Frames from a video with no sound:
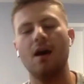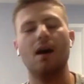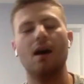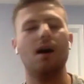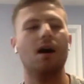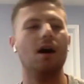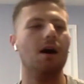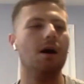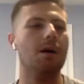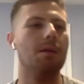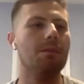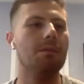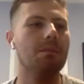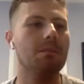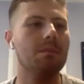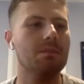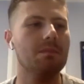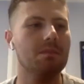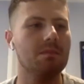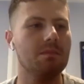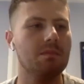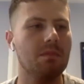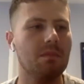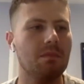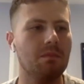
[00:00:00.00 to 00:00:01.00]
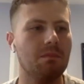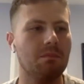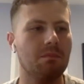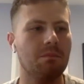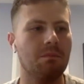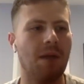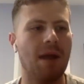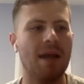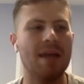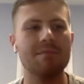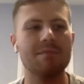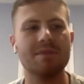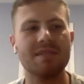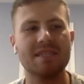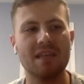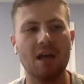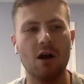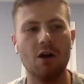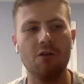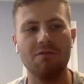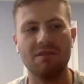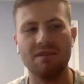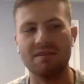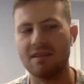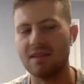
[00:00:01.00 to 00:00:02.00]
By
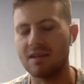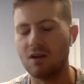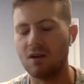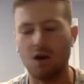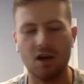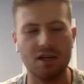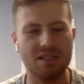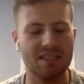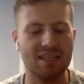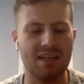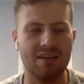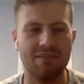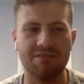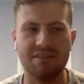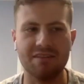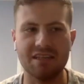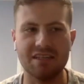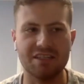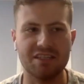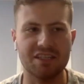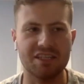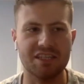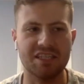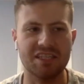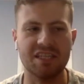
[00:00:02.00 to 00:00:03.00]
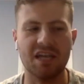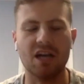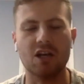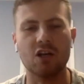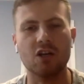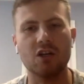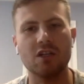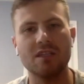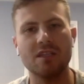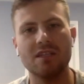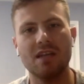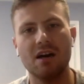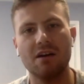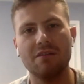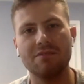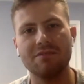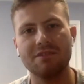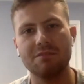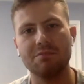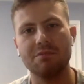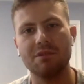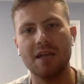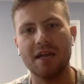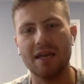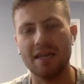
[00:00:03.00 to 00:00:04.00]
himself, I think Hajsafi is just not good enough
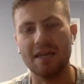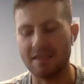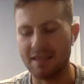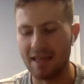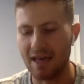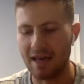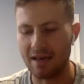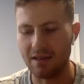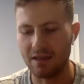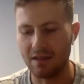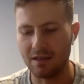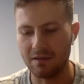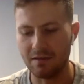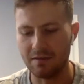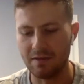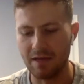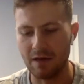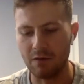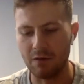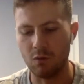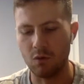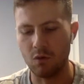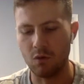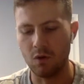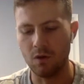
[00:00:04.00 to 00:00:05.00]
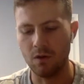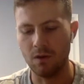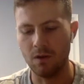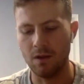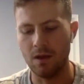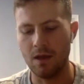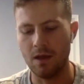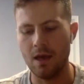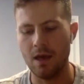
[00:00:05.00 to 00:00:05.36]
to play in that role.